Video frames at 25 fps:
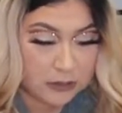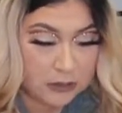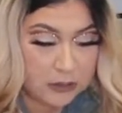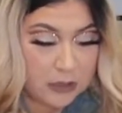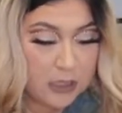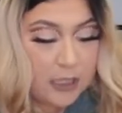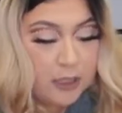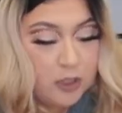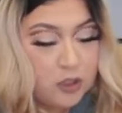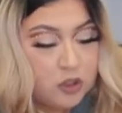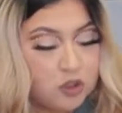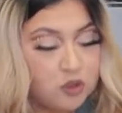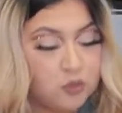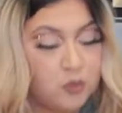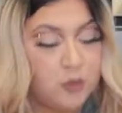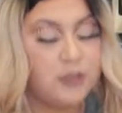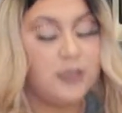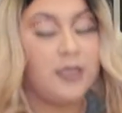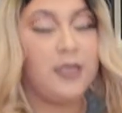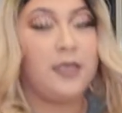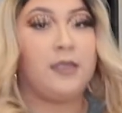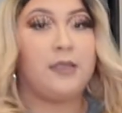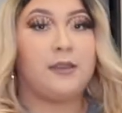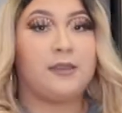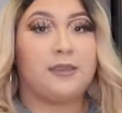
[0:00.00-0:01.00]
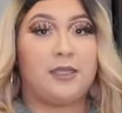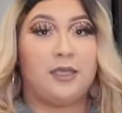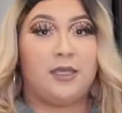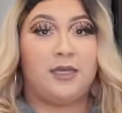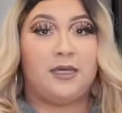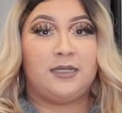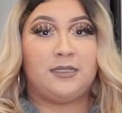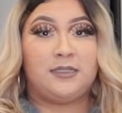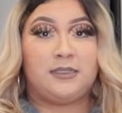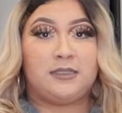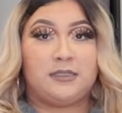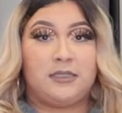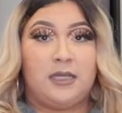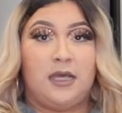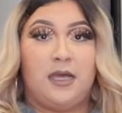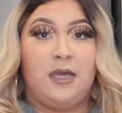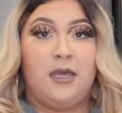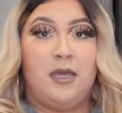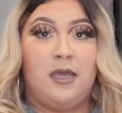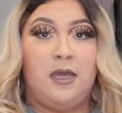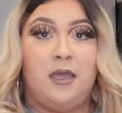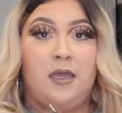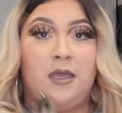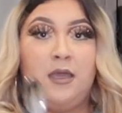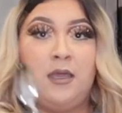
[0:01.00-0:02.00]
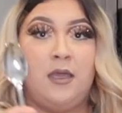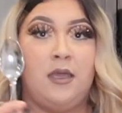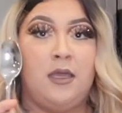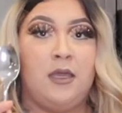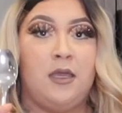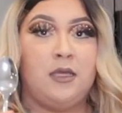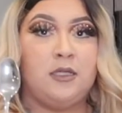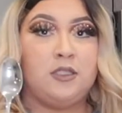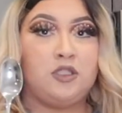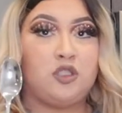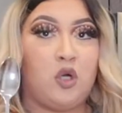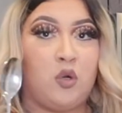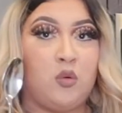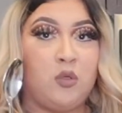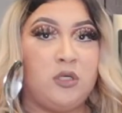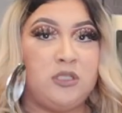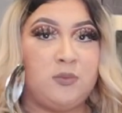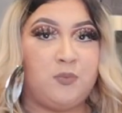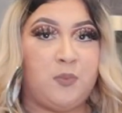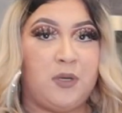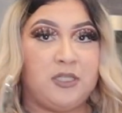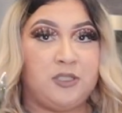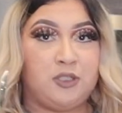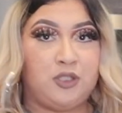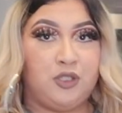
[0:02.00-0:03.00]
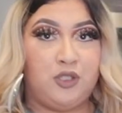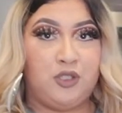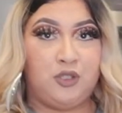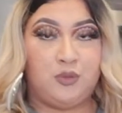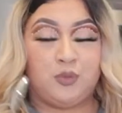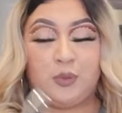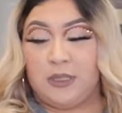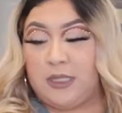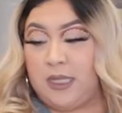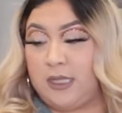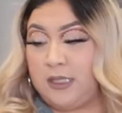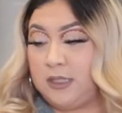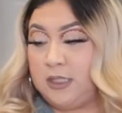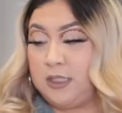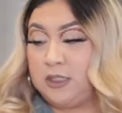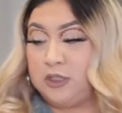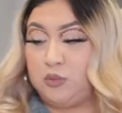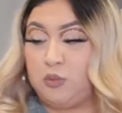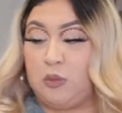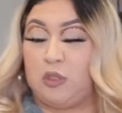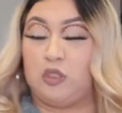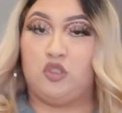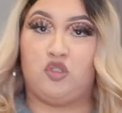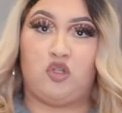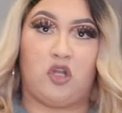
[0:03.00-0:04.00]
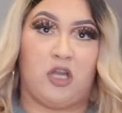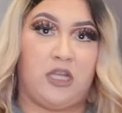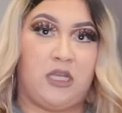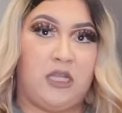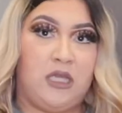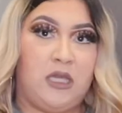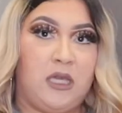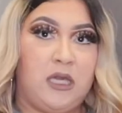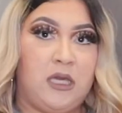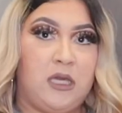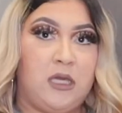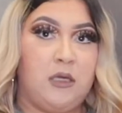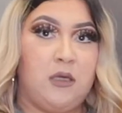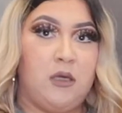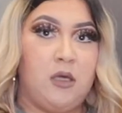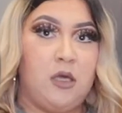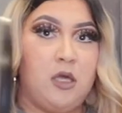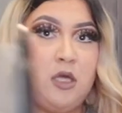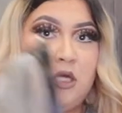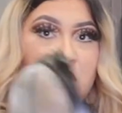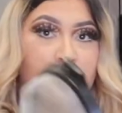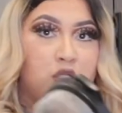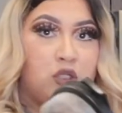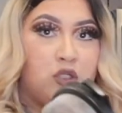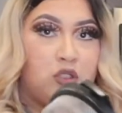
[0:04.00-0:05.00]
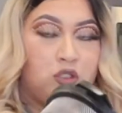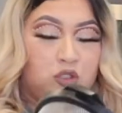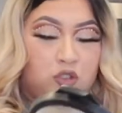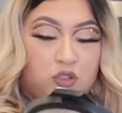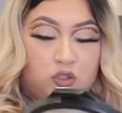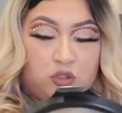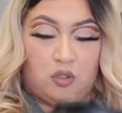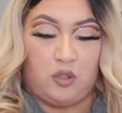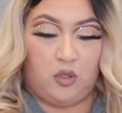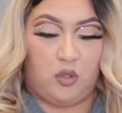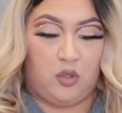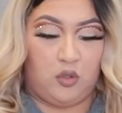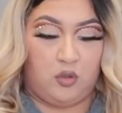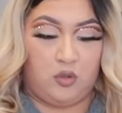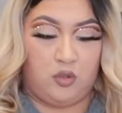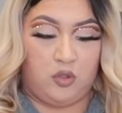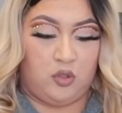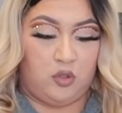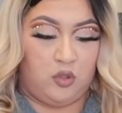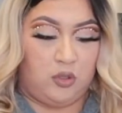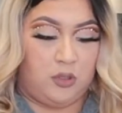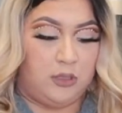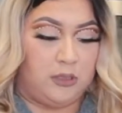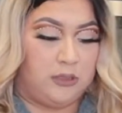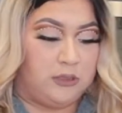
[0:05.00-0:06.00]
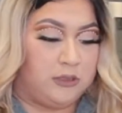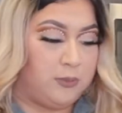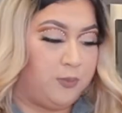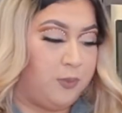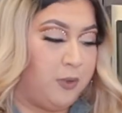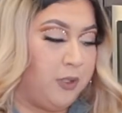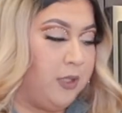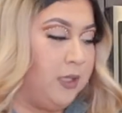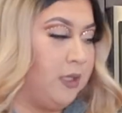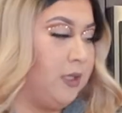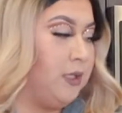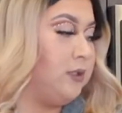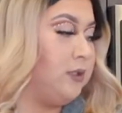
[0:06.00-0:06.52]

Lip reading: I use one like this. It's always best to use one like this while draining it. So it's pretty